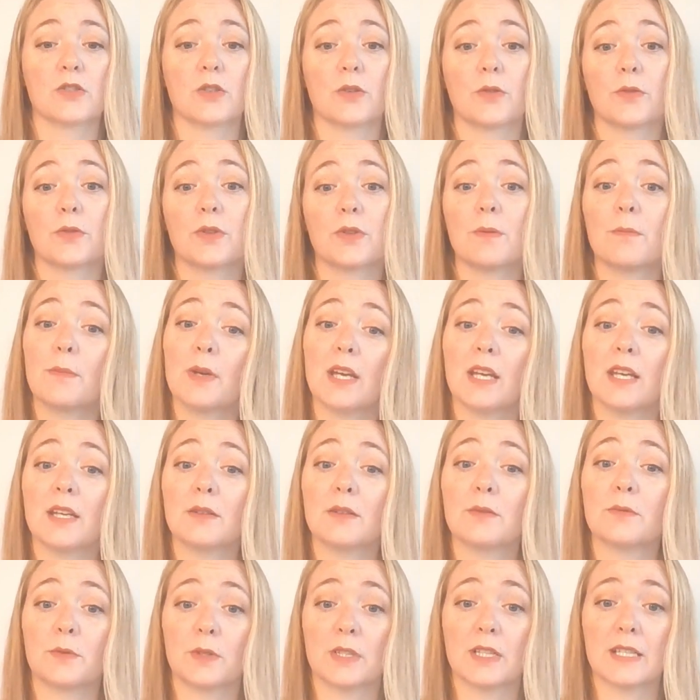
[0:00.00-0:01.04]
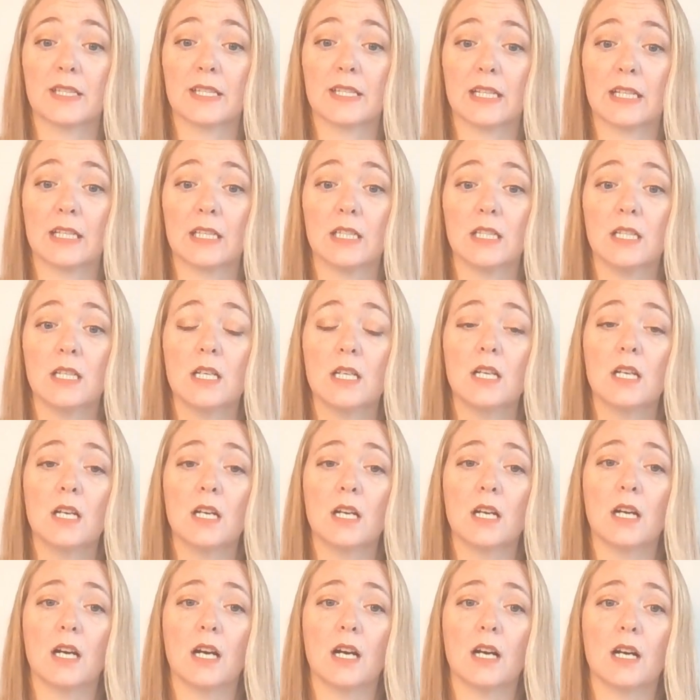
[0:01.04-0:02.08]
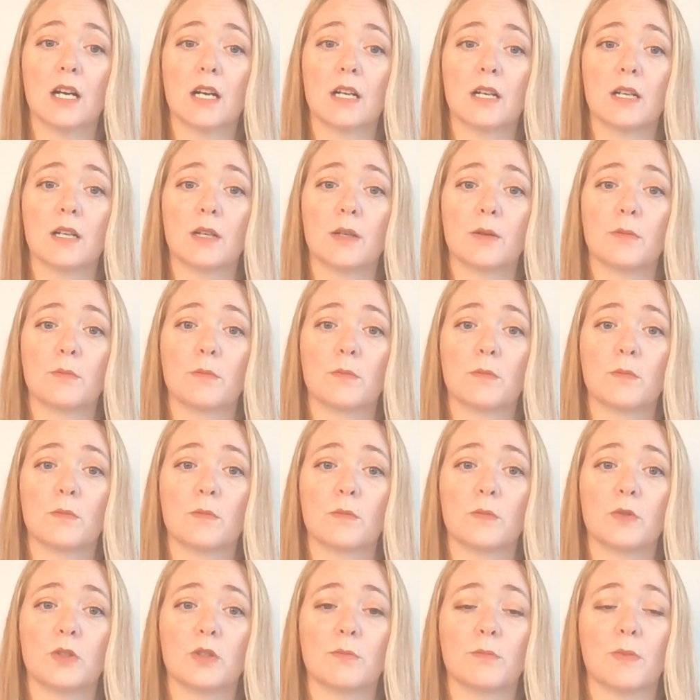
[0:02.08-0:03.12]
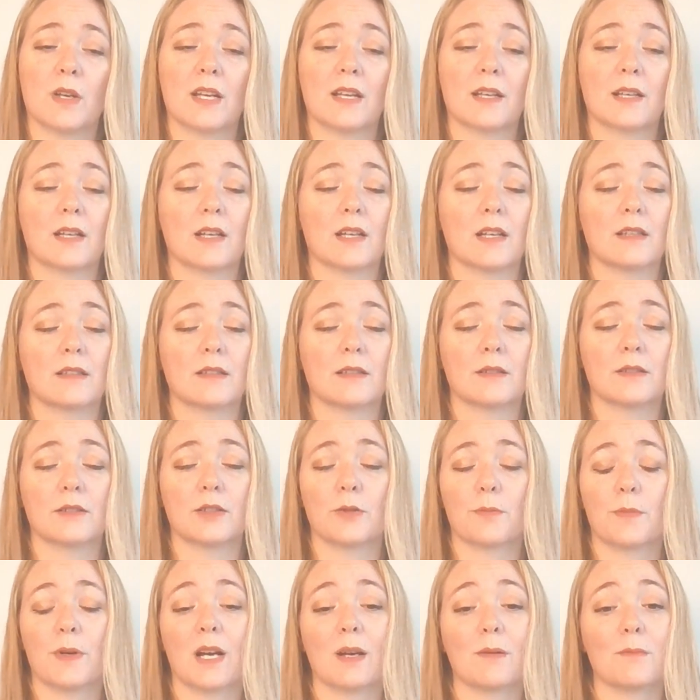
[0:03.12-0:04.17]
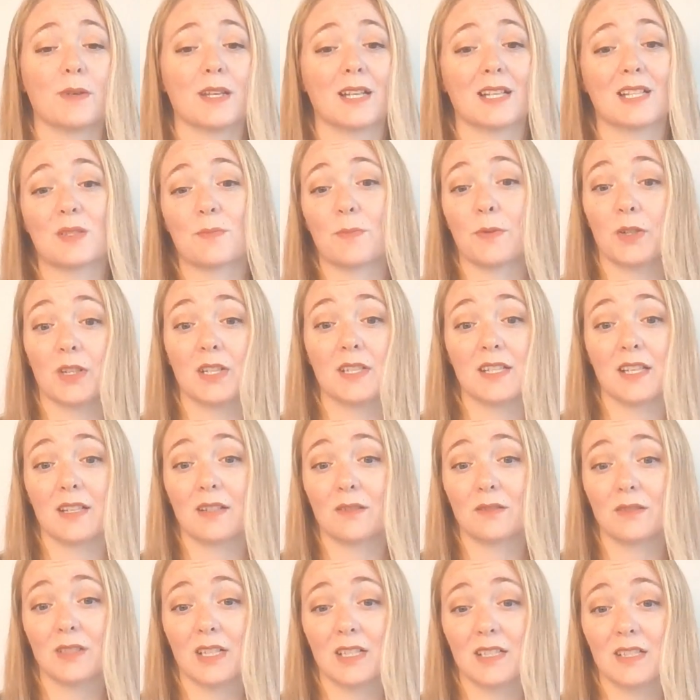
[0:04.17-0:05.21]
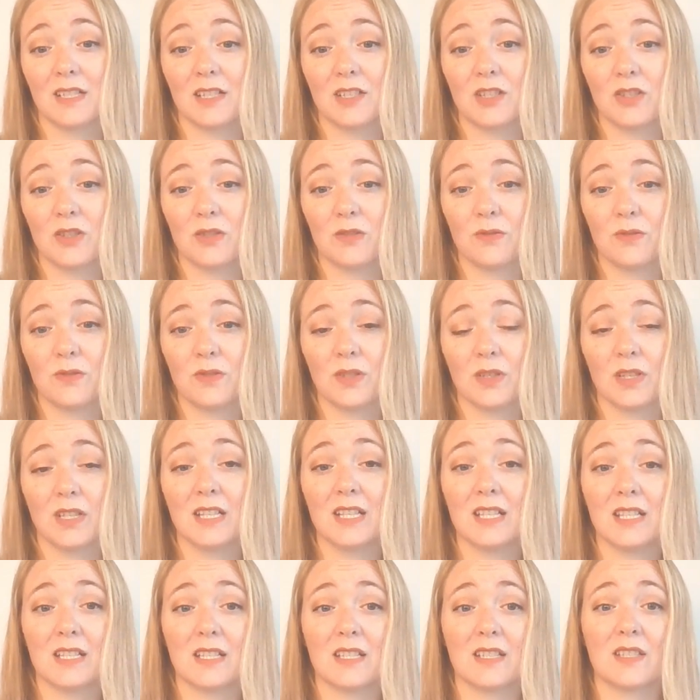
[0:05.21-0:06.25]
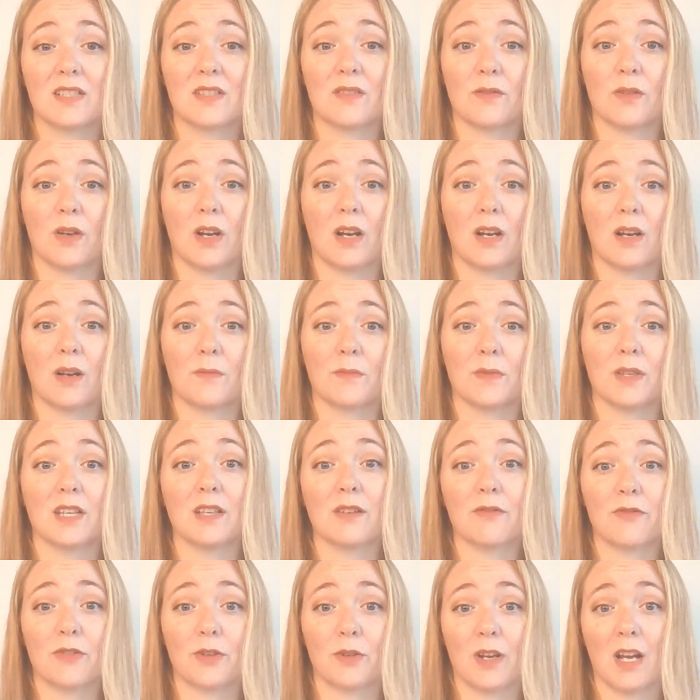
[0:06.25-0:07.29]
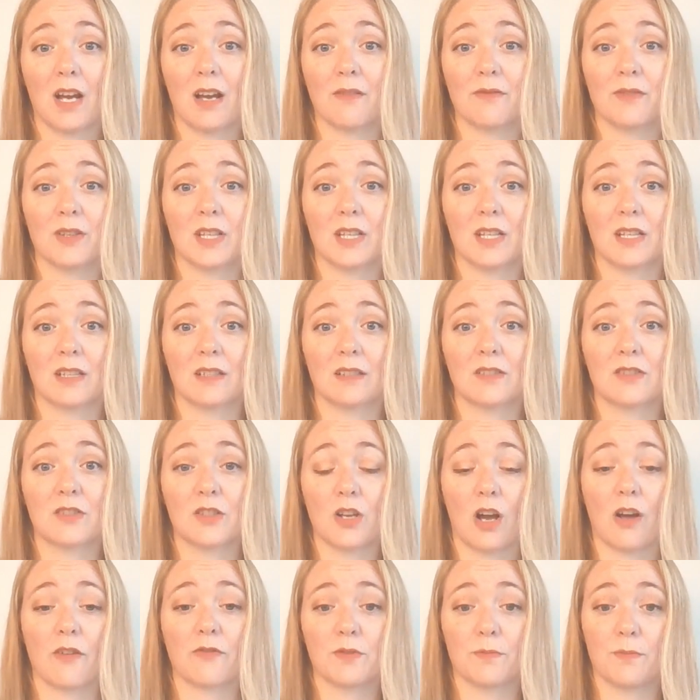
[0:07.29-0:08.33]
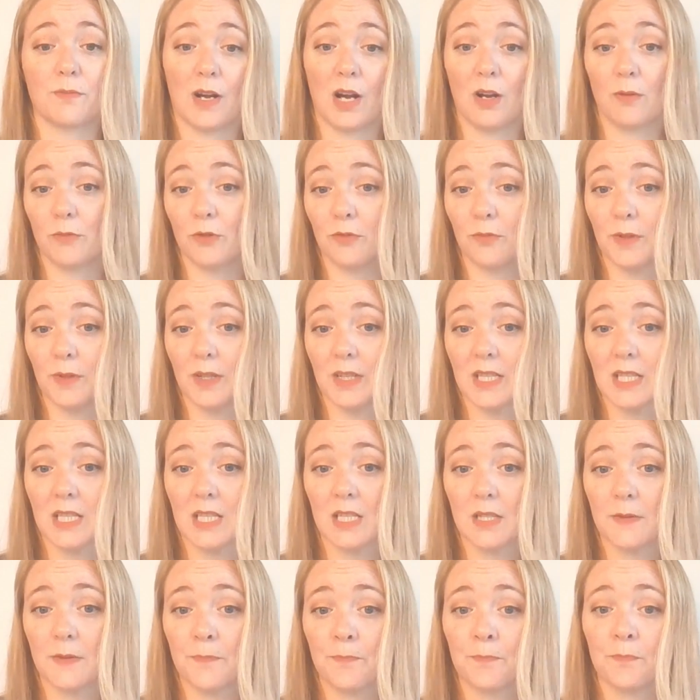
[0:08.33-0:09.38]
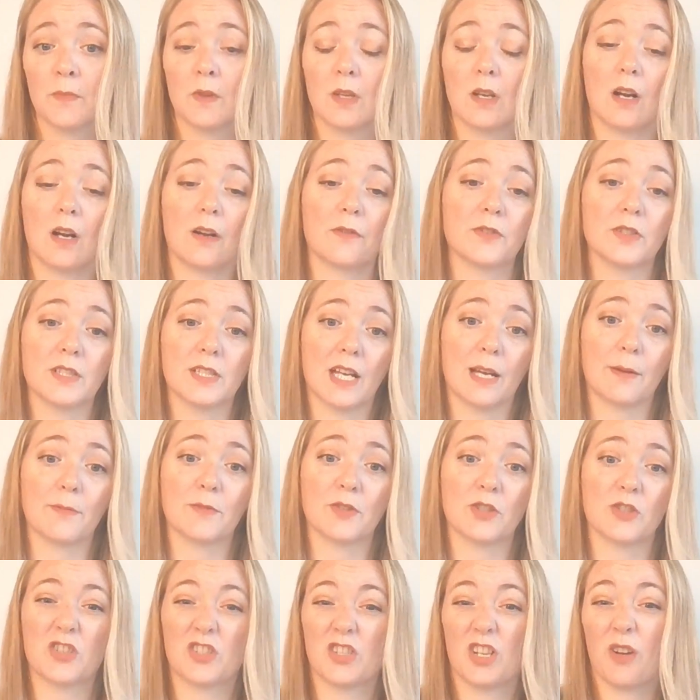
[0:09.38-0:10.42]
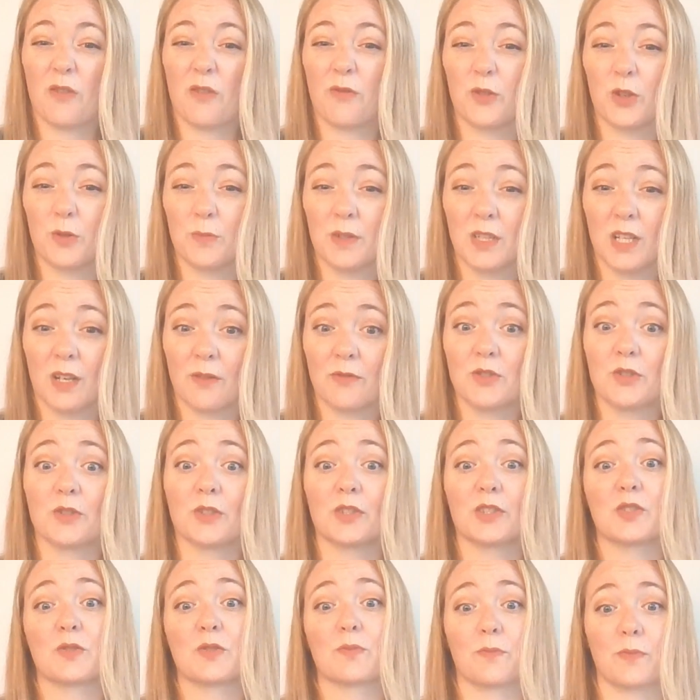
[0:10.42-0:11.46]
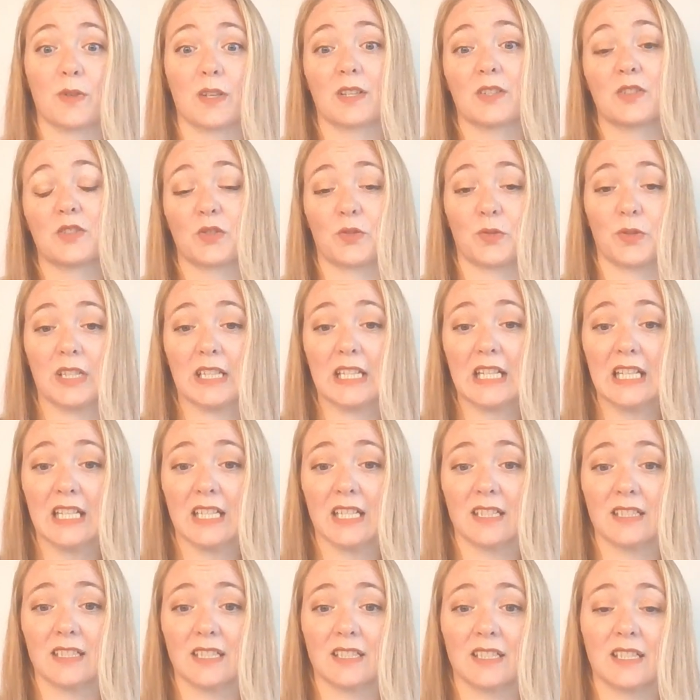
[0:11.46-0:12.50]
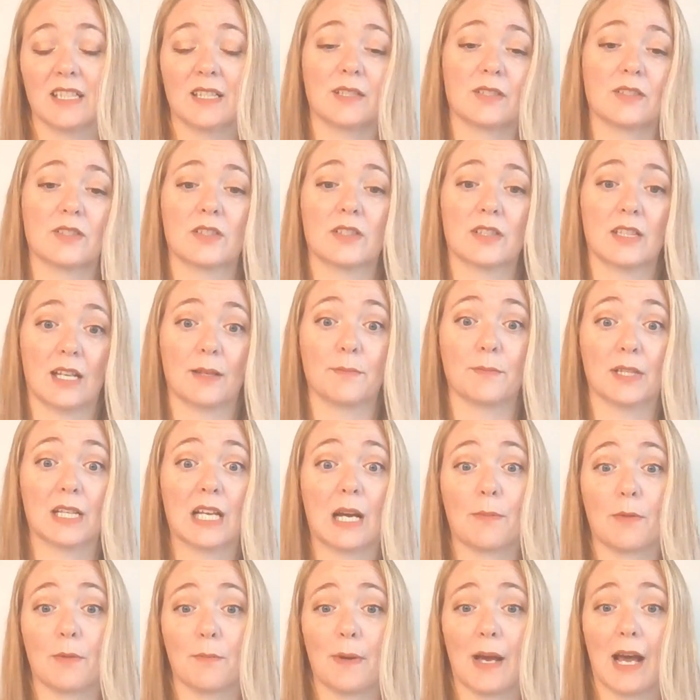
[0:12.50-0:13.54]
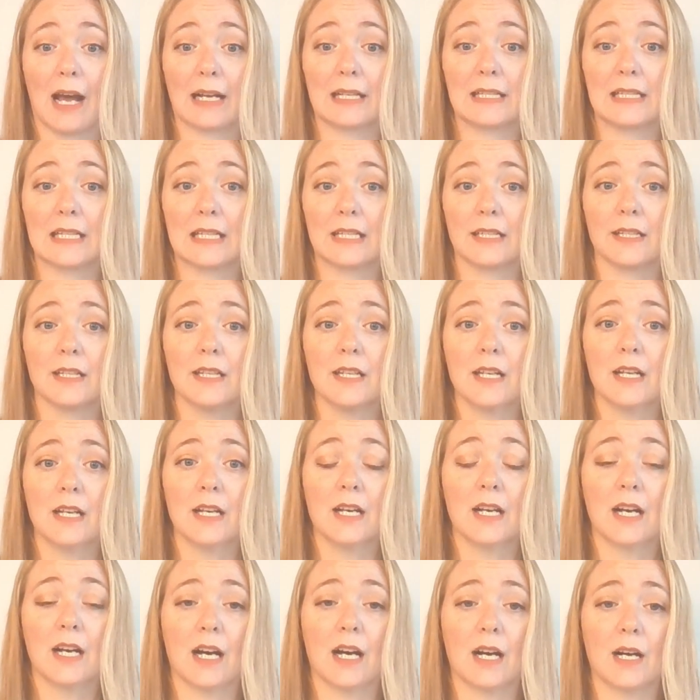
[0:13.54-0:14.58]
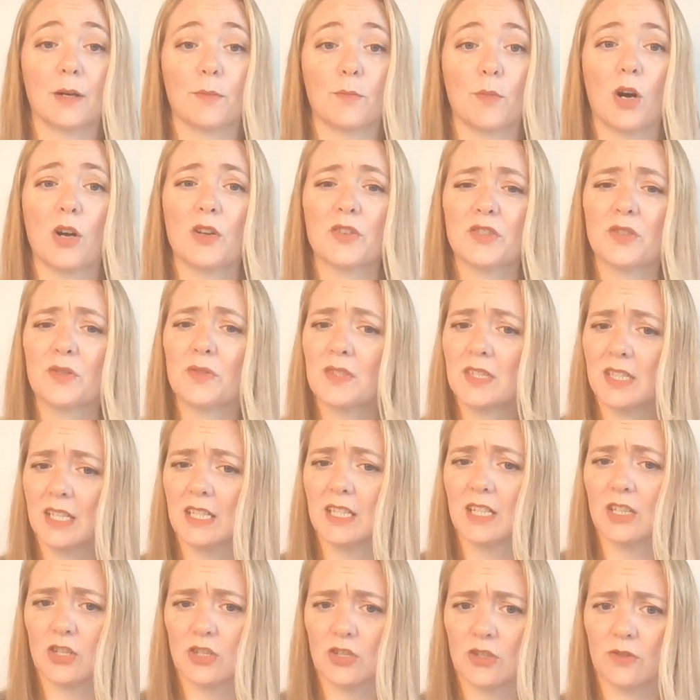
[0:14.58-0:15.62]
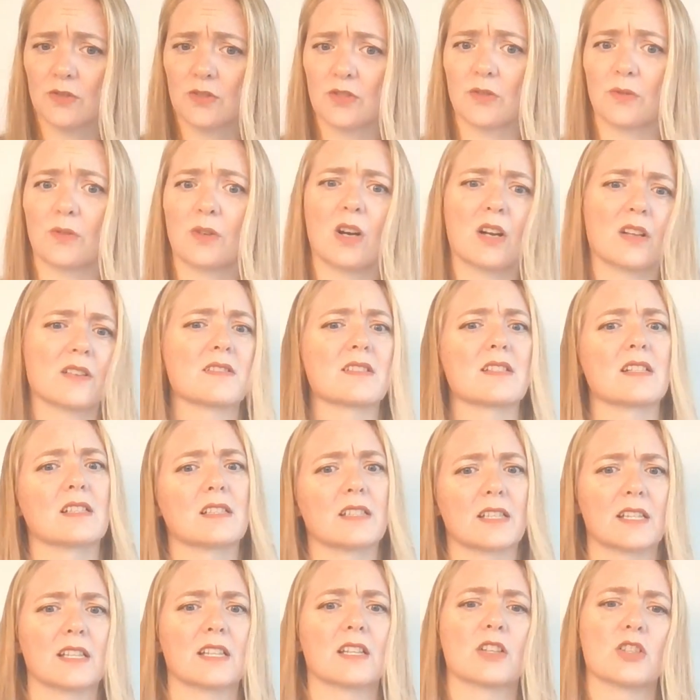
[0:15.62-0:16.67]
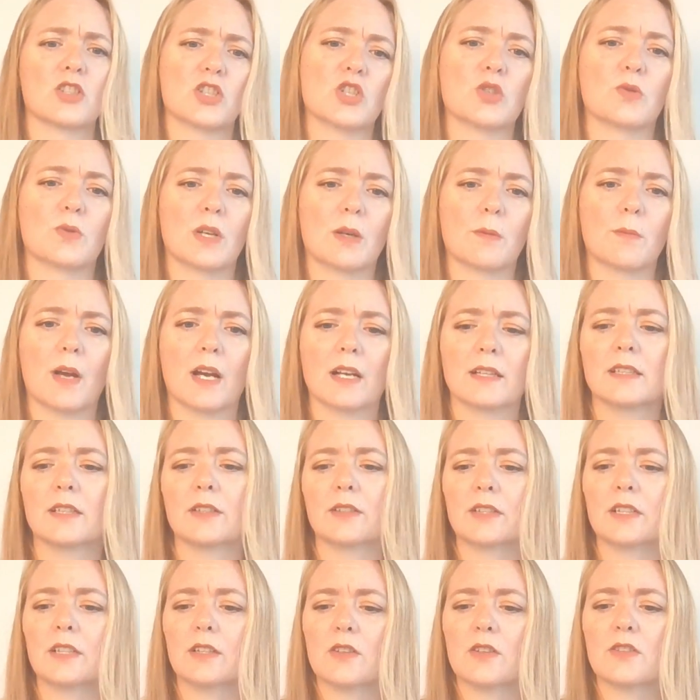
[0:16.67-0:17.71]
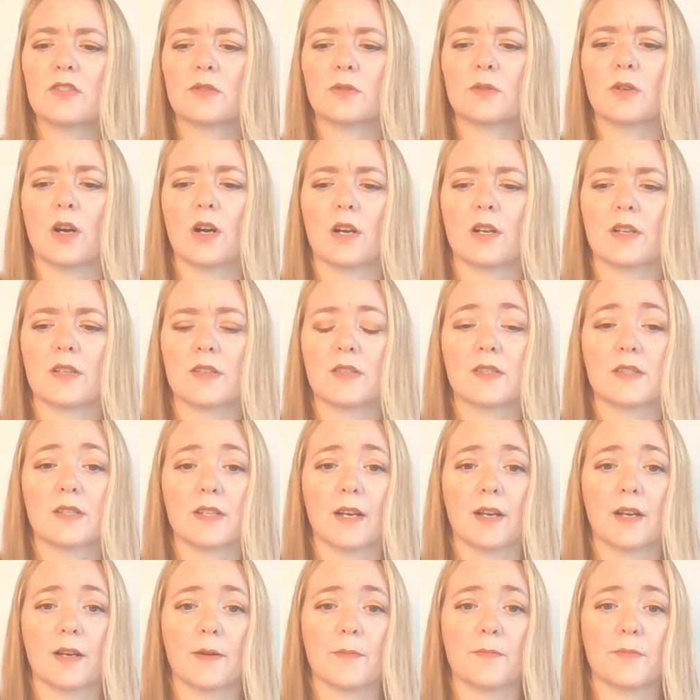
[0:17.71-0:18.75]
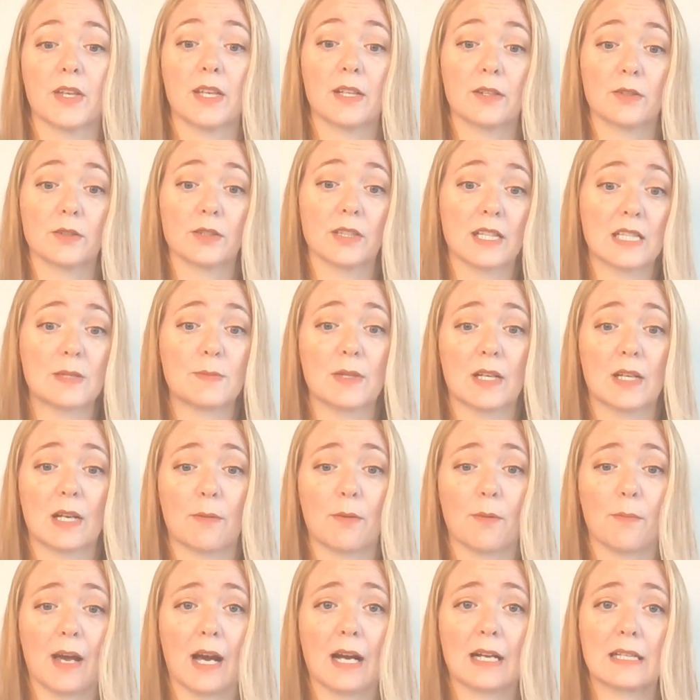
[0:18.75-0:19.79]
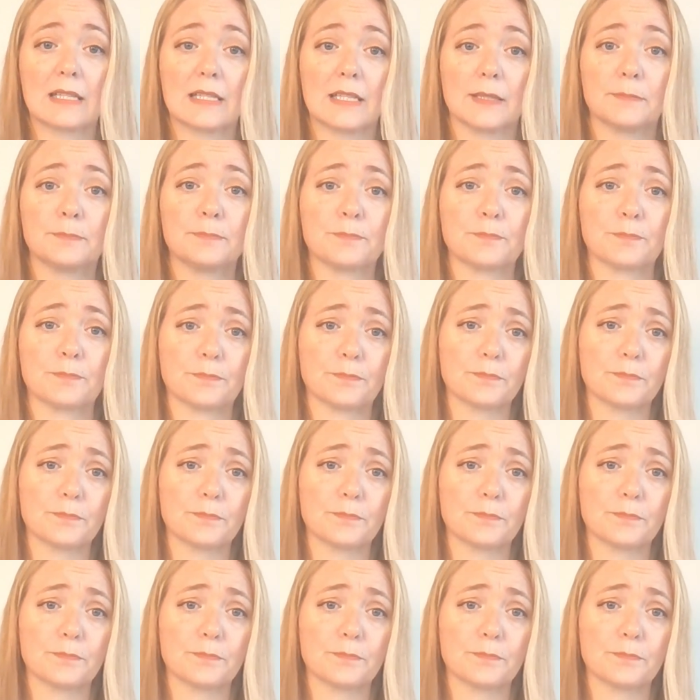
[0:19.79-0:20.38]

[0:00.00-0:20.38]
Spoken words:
So the main reason your pet may experience anal glands issues is if they're having soft bowel movements. Oftentimes they're just not firm enough to excrete it, and then they can become impacted. Also skin issues, so constant licking and chewing back there can also cause the anal glands to become impacted.